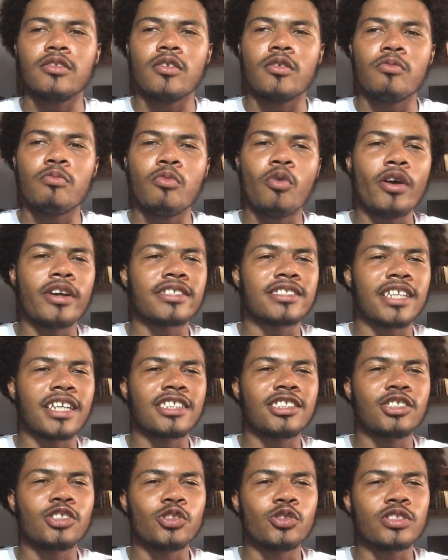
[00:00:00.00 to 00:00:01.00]
More
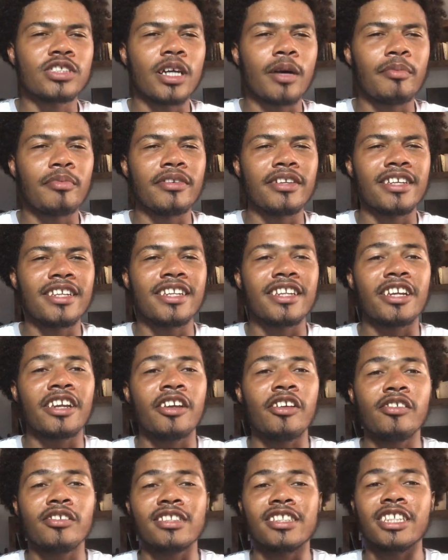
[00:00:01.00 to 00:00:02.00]
exciting news happening
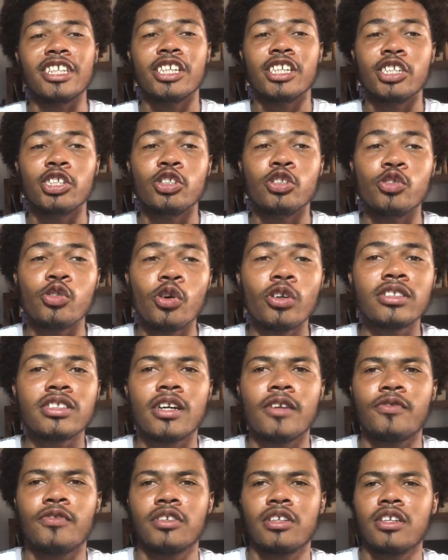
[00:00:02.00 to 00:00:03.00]
currently in North
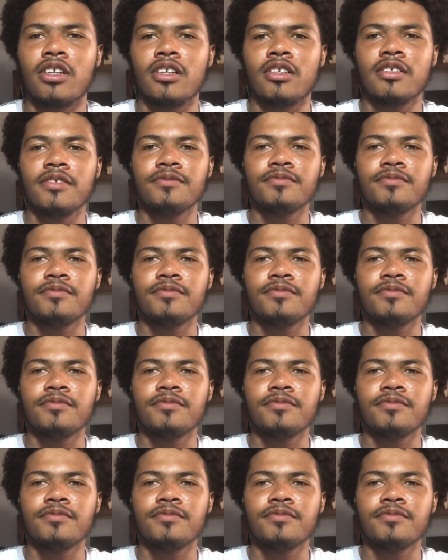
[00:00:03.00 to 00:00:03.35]
Africa